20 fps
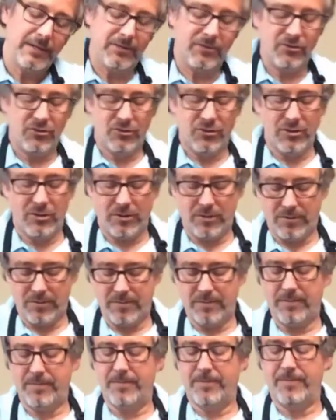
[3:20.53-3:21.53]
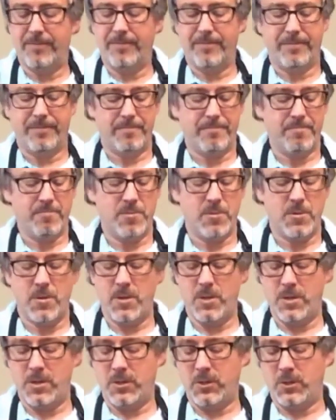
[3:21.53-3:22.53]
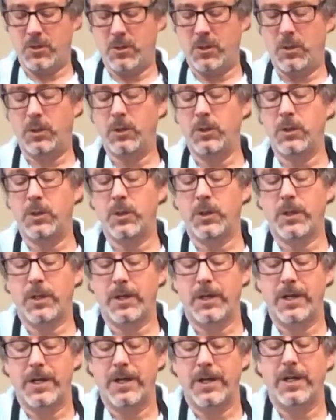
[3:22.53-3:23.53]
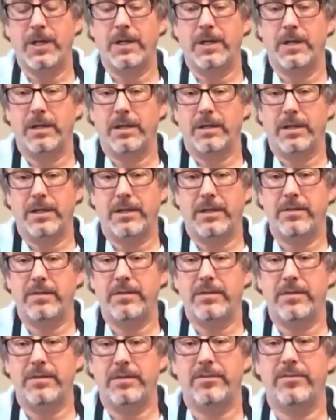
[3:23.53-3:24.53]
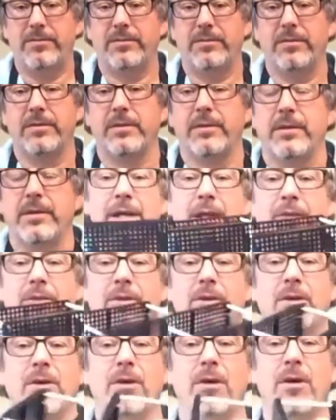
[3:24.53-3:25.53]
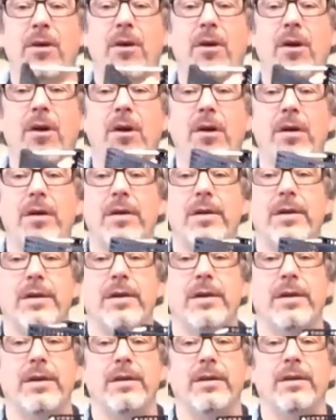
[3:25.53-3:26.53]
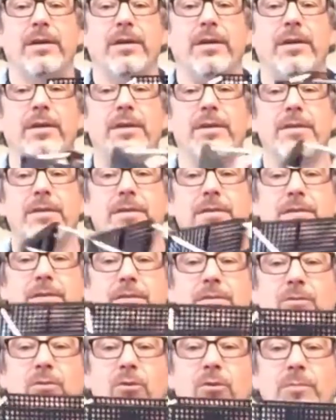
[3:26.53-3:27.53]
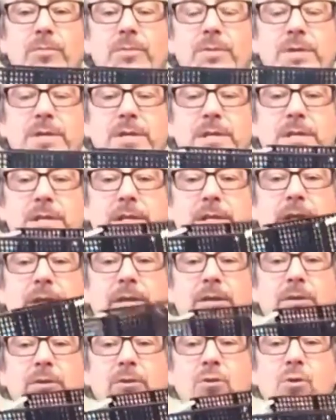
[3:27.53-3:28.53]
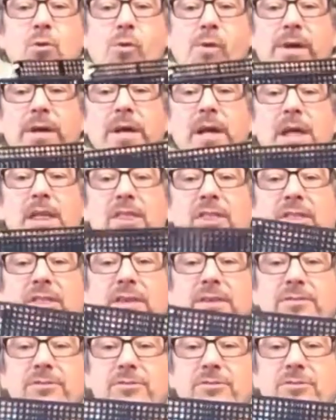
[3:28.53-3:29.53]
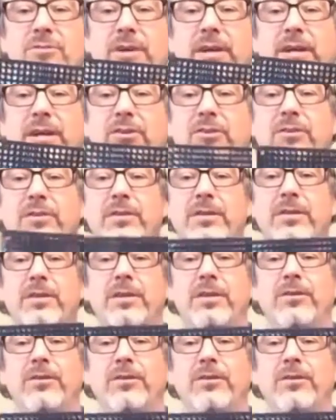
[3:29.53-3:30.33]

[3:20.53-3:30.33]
So it should look like this. The car is going to be going this direction.